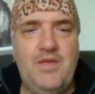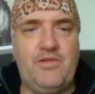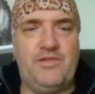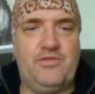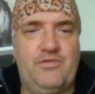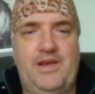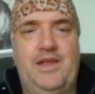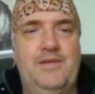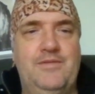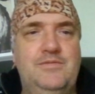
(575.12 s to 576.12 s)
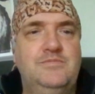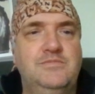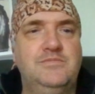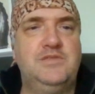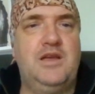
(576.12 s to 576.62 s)
isn't really.
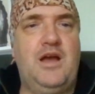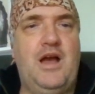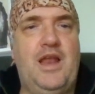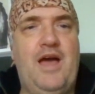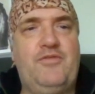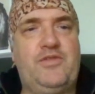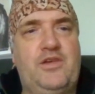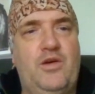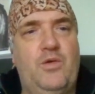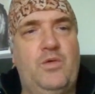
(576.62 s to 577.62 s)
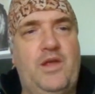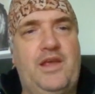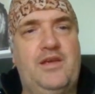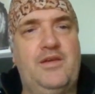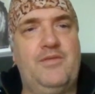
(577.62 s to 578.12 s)
I'll have to go
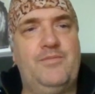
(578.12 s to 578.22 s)
like